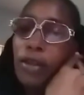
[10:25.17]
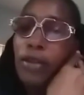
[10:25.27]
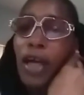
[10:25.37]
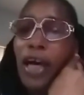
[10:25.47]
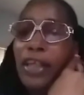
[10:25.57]

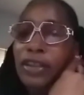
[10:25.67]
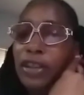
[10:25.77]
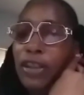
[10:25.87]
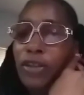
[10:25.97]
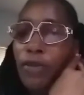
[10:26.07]
The eyes will
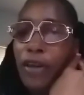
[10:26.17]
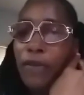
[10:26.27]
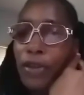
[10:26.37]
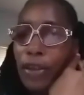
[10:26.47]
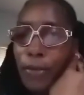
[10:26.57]
tell you
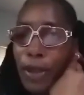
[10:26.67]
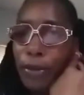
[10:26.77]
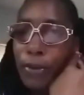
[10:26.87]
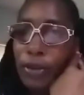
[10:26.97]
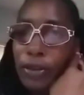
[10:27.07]
everything about
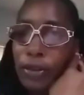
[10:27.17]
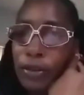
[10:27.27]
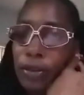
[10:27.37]
a person